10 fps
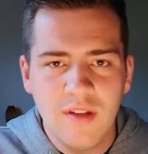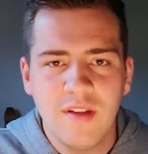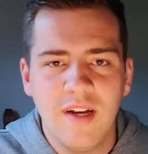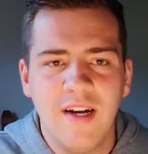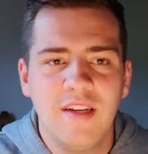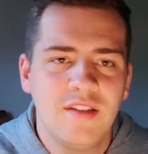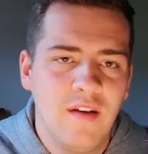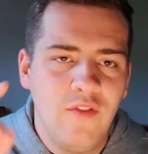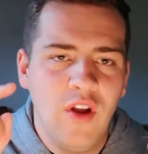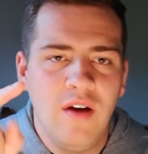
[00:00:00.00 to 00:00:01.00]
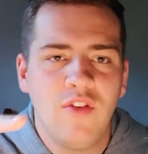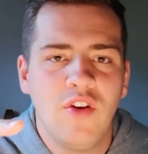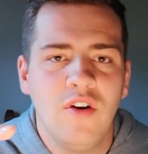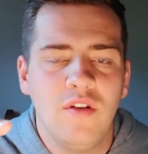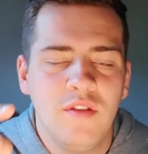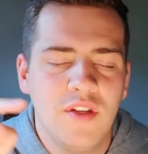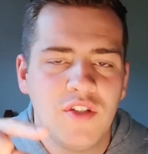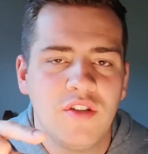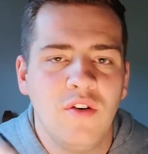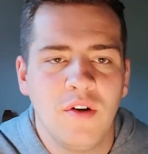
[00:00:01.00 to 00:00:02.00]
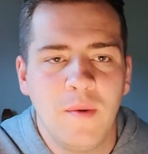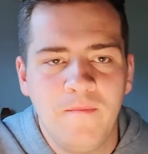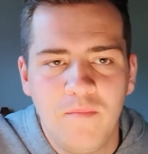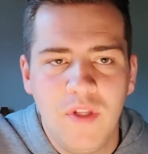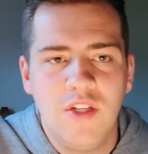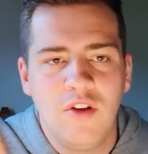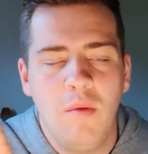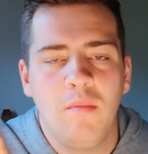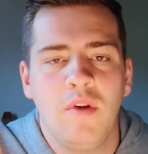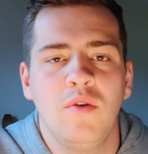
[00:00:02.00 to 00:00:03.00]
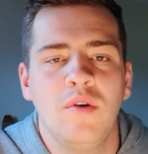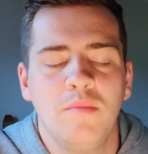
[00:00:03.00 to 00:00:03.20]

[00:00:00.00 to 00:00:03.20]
Guys, if you have got this stock, please comment below.